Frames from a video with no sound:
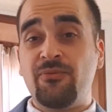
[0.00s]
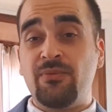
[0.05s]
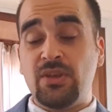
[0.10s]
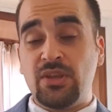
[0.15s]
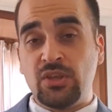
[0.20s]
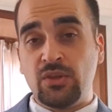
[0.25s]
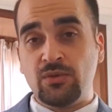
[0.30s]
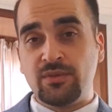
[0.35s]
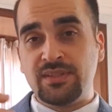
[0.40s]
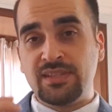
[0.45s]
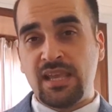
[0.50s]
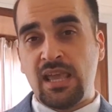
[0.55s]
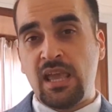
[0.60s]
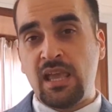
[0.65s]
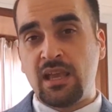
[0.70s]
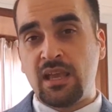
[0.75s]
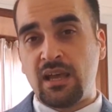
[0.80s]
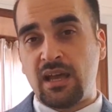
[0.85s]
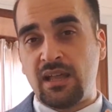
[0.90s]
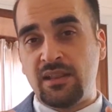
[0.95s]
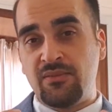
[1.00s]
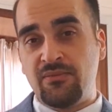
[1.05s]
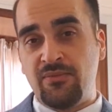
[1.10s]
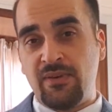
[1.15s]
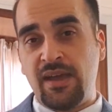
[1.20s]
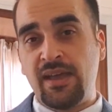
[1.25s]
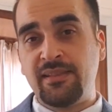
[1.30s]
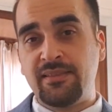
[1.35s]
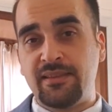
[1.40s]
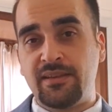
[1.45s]
you take
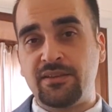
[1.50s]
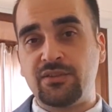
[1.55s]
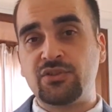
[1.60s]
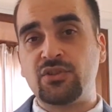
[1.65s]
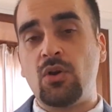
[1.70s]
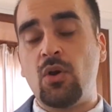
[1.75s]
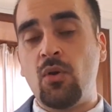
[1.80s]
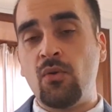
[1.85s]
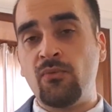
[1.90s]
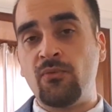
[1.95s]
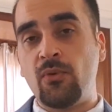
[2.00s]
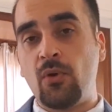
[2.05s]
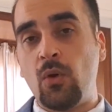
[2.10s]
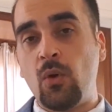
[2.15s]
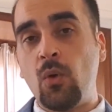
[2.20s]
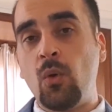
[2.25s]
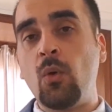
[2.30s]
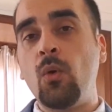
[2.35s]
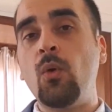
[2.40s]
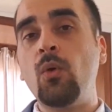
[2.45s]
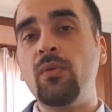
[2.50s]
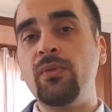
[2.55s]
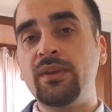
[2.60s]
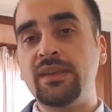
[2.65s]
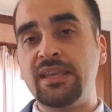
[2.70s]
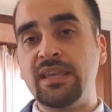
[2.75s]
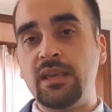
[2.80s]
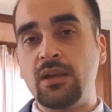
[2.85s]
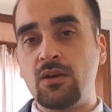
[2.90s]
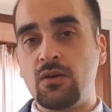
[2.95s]
advantage of all the
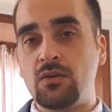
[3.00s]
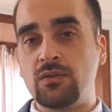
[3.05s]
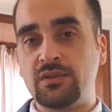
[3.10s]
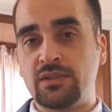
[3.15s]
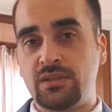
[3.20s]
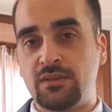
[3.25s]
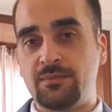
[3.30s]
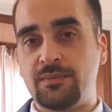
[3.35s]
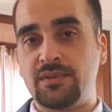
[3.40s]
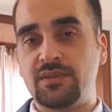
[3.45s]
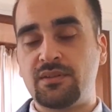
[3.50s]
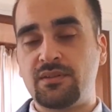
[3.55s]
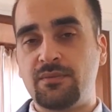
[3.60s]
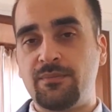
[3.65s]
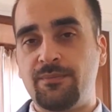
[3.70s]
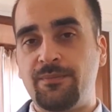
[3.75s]
key concepts,